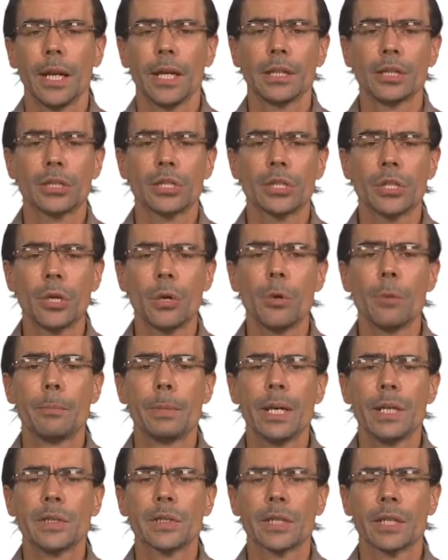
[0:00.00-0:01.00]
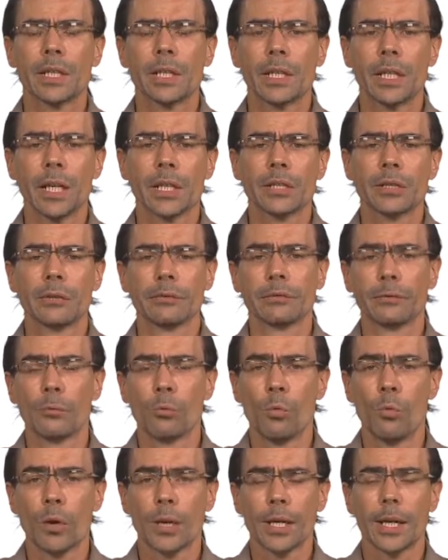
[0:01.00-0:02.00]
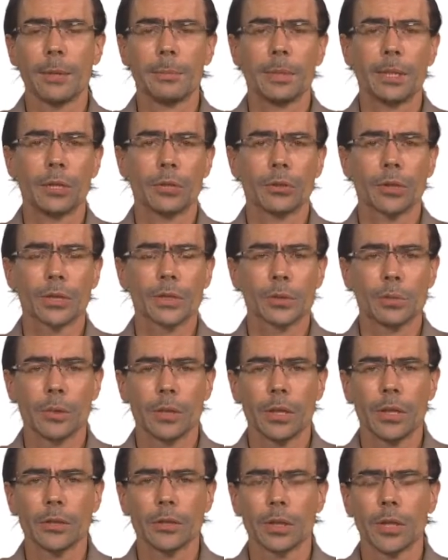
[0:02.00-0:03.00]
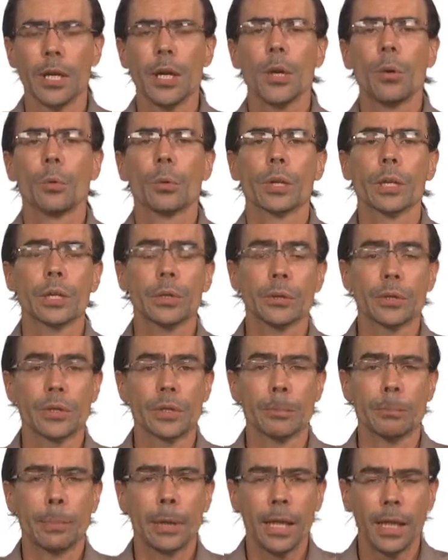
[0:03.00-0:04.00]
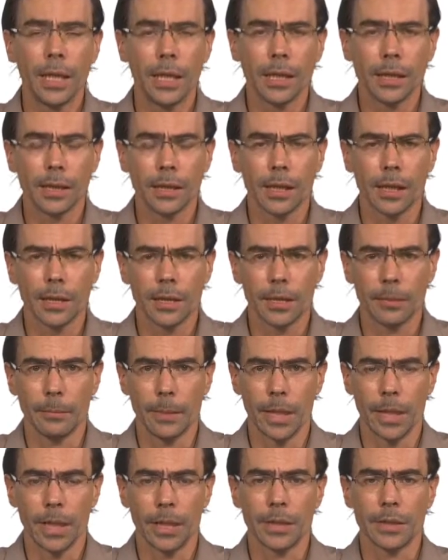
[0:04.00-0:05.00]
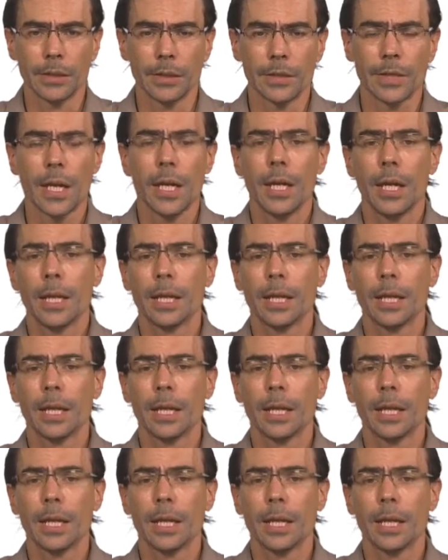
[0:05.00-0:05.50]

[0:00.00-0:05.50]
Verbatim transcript: And to show a basic connection from one IP address to another, we're going to use the ping command.